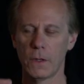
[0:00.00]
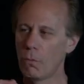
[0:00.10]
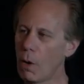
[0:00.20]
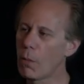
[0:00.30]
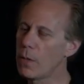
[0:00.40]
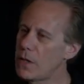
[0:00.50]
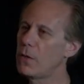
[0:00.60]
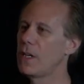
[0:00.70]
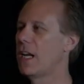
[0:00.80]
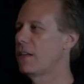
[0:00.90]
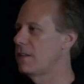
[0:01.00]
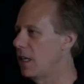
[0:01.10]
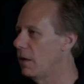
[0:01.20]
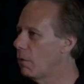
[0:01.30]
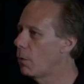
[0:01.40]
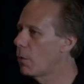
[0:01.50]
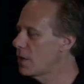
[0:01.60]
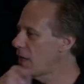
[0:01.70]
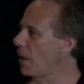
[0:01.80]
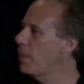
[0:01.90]
What were we doing in SD? Well, we were
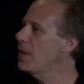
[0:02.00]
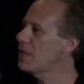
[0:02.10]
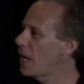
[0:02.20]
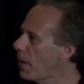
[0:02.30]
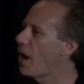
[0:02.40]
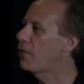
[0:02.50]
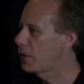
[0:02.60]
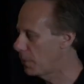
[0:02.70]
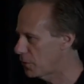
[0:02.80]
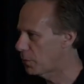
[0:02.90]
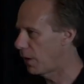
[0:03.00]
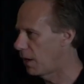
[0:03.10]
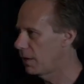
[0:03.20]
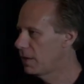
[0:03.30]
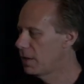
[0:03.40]
tape in, tape out for the most part.